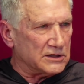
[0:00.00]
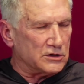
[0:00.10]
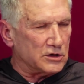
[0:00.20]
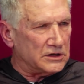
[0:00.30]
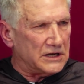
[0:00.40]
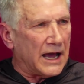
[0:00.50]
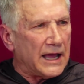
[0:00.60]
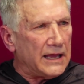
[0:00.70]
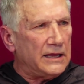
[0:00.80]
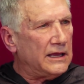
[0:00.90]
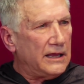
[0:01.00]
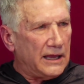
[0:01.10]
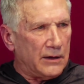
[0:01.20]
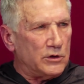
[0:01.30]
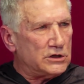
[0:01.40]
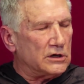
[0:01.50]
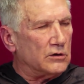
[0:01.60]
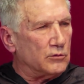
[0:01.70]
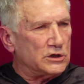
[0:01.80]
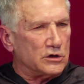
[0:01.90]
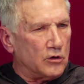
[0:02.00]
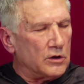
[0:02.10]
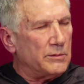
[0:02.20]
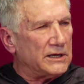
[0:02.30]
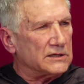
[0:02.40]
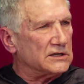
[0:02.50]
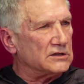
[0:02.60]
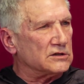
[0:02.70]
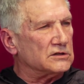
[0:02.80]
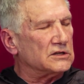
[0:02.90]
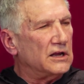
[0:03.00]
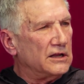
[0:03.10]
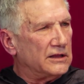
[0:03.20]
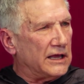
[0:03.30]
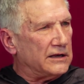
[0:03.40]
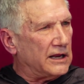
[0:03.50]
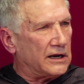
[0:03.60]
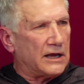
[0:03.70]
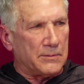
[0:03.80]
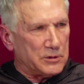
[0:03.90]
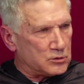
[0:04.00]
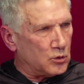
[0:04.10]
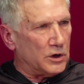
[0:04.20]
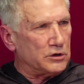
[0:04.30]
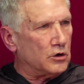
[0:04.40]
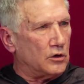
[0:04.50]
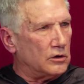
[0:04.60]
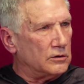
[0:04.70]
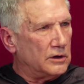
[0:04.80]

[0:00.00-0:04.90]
It should die, and we should only make decisions that accomplish one goal.